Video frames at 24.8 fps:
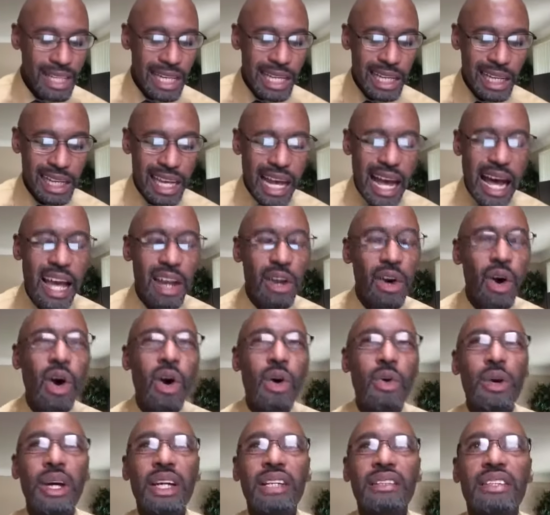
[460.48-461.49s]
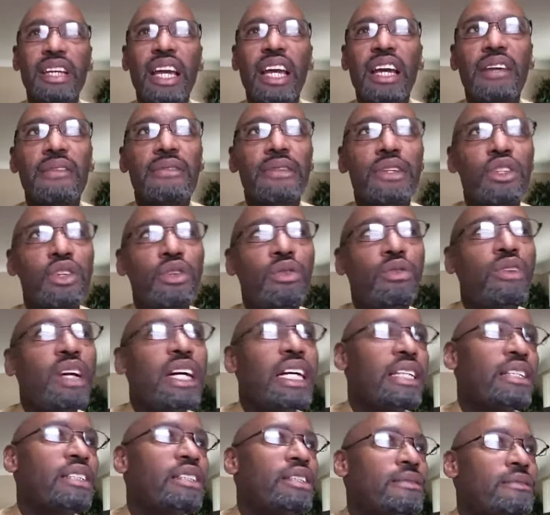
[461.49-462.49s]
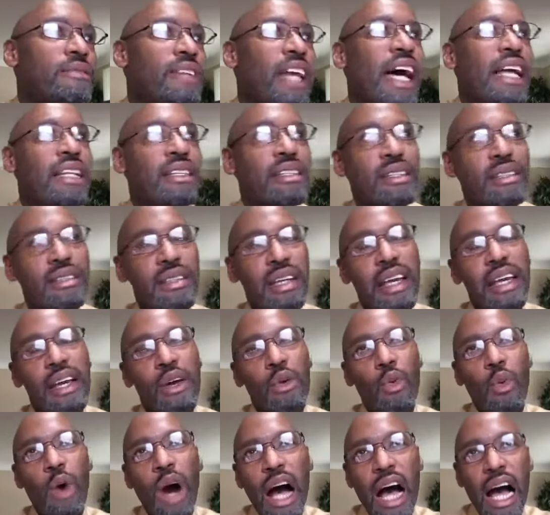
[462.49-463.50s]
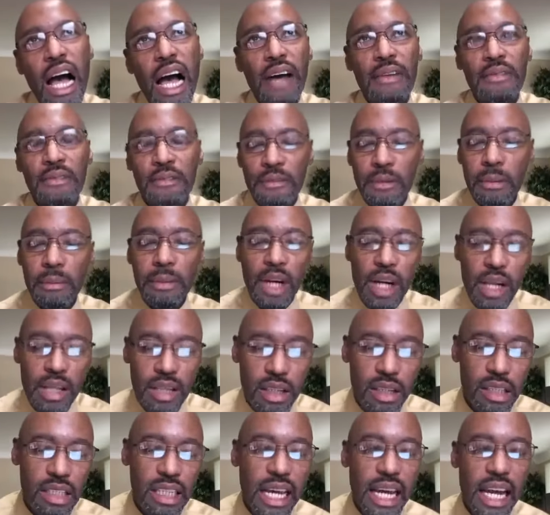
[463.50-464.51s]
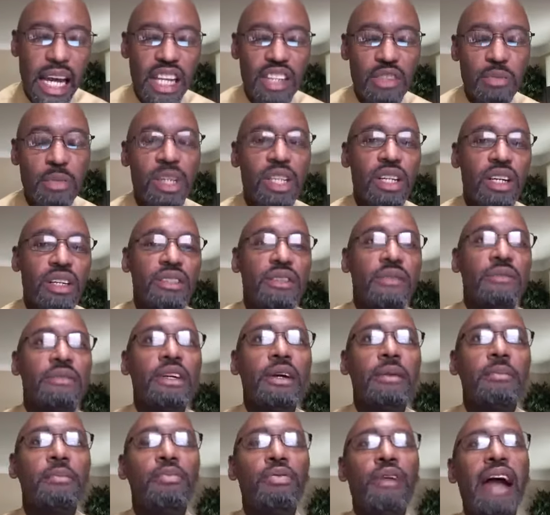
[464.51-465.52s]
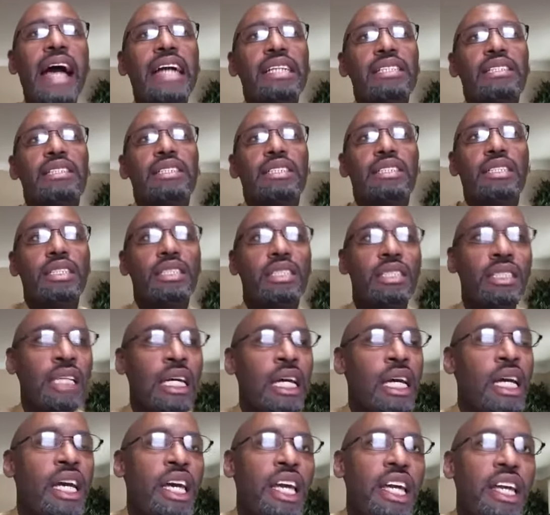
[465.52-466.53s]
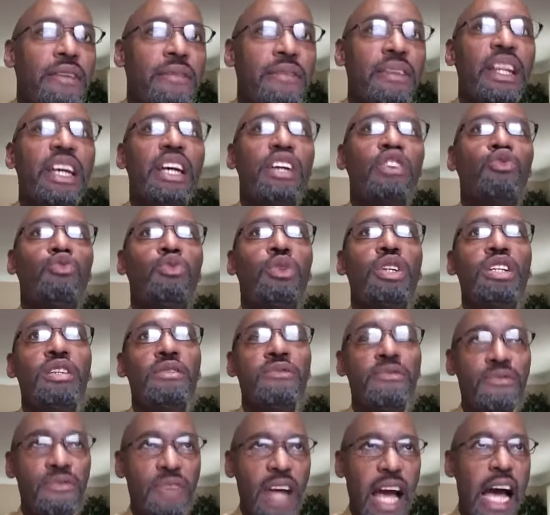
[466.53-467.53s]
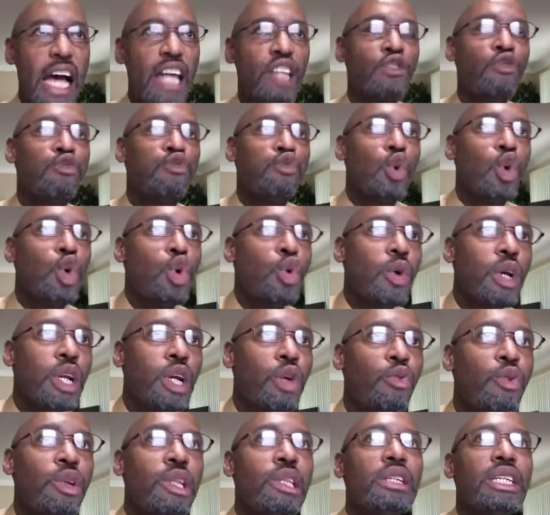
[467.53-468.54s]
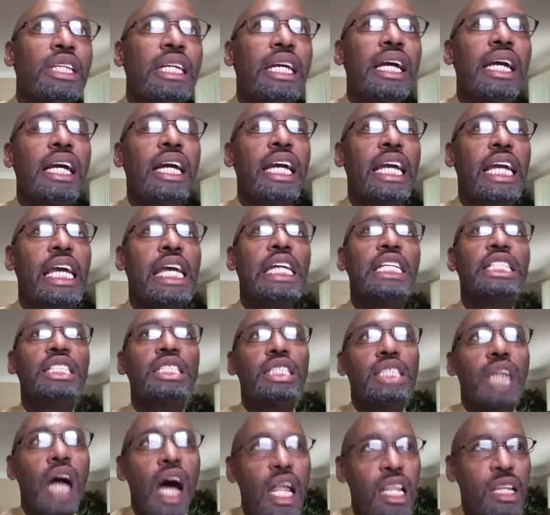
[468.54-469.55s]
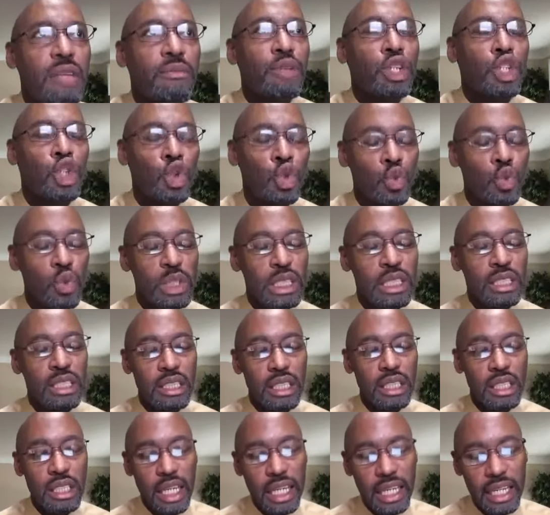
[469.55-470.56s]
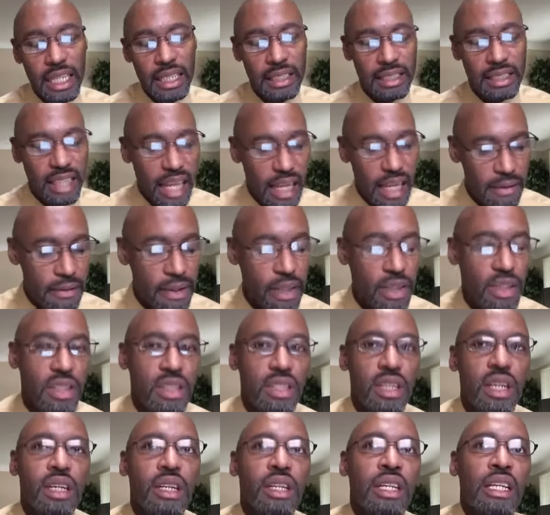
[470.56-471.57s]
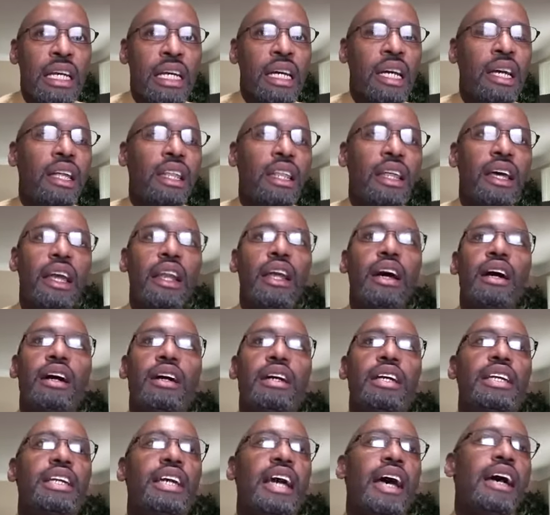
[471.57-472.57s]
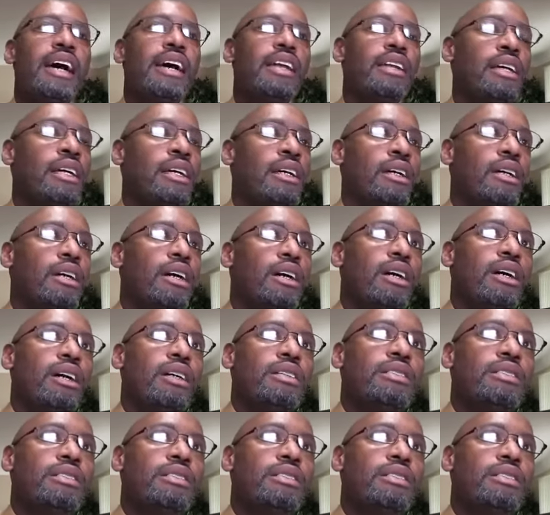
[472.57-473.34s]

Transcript: God always gave a directive not to take wives from other lands because of their practices. Even as we fast forward and we look at King Solomon, who was King David's son, that uh, he had uh,